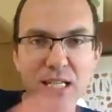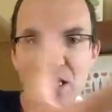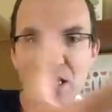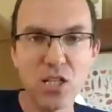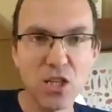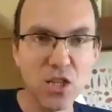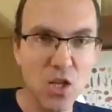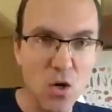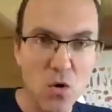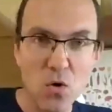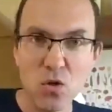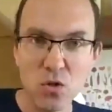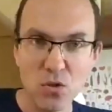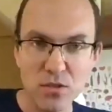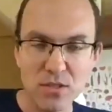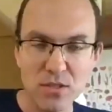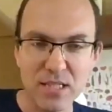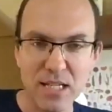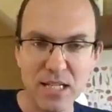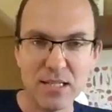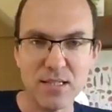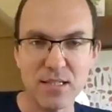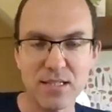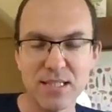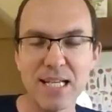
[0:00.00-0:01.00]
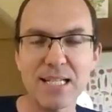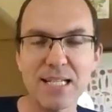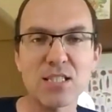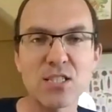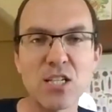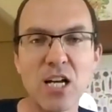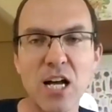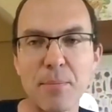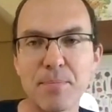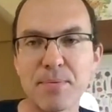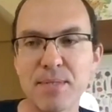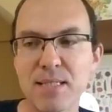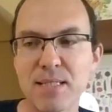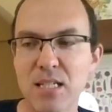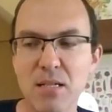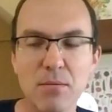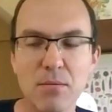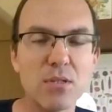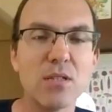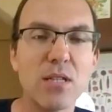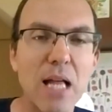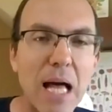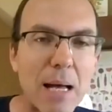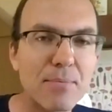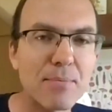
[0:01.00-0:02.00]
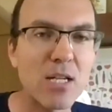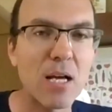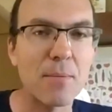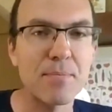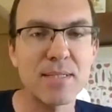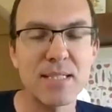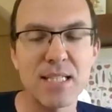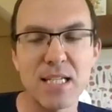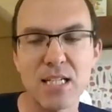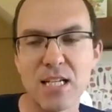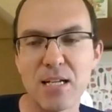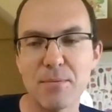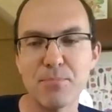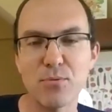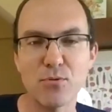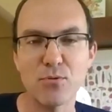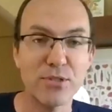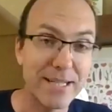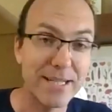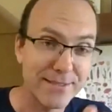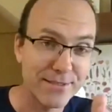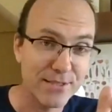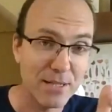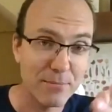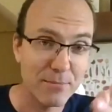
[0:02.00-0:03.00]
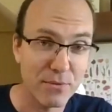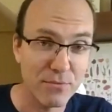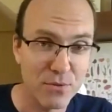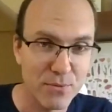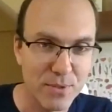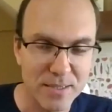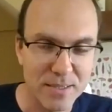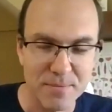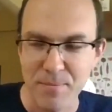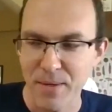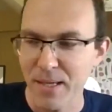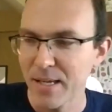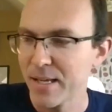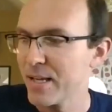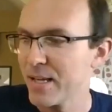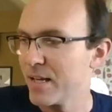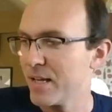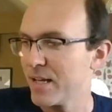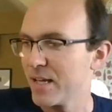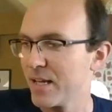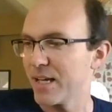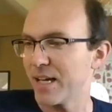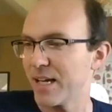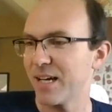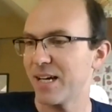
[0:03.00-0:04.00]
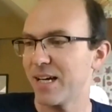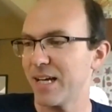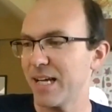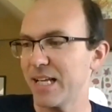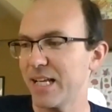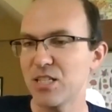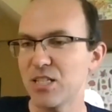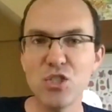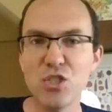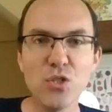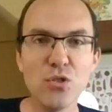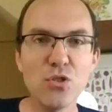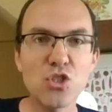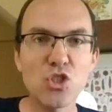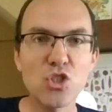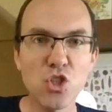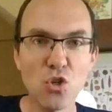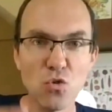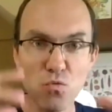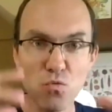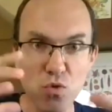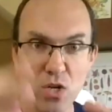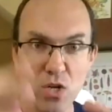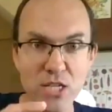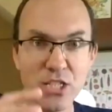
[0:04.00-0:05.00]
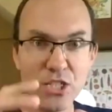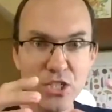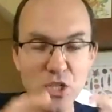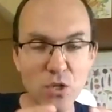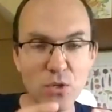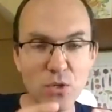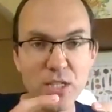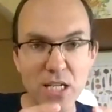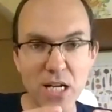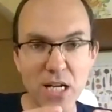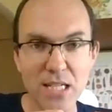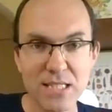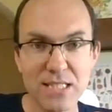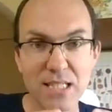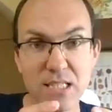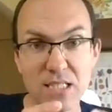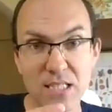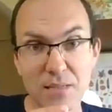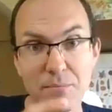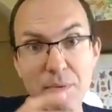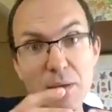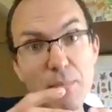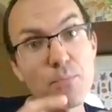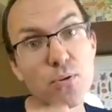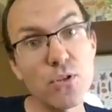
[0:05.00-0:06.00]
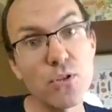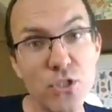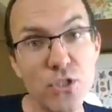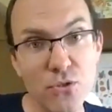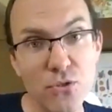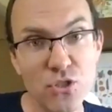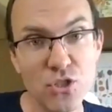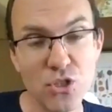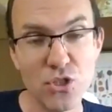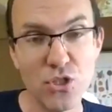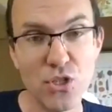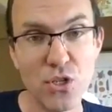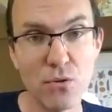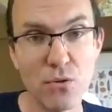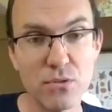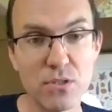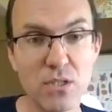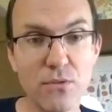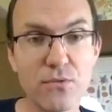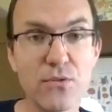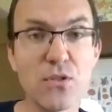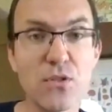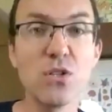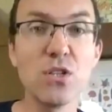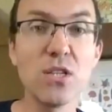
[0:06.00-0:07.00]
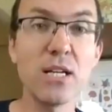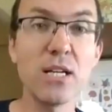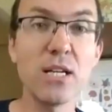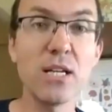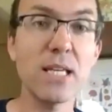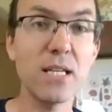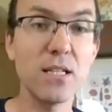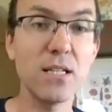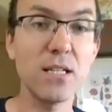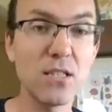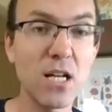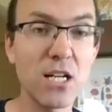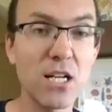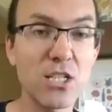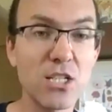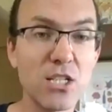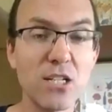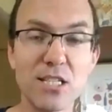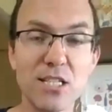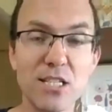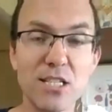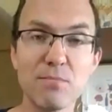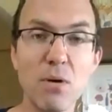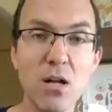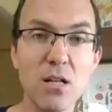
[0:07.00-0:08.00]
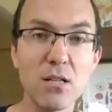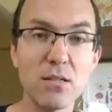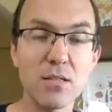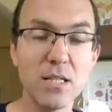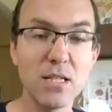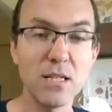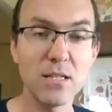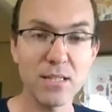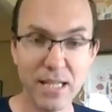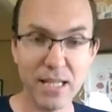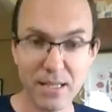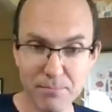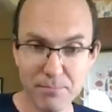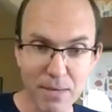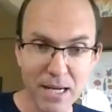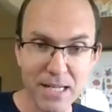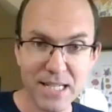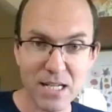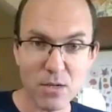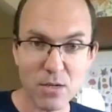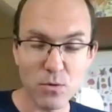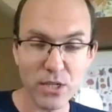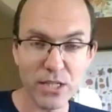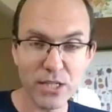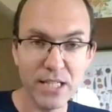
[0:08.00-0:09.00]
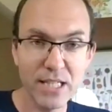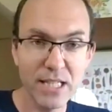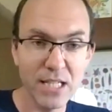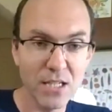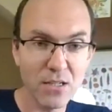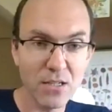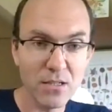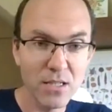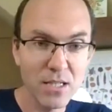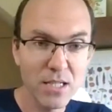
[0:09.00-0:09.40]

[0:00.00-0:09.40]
local desktop setup or laptop setup, or desktop if you want. Is used to run a nodeos that is going to be producer nodes. If you're launching a small, like my network here,